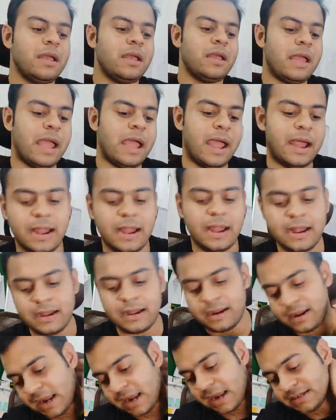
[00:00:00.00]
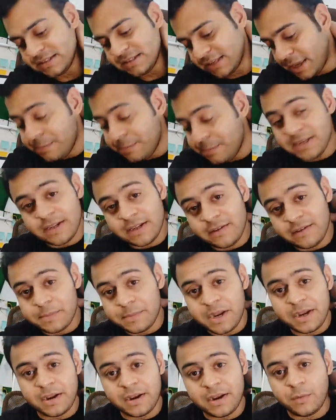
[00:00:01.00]
and I just keep myself
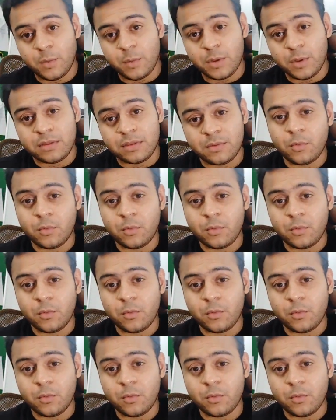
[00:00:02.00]
updated with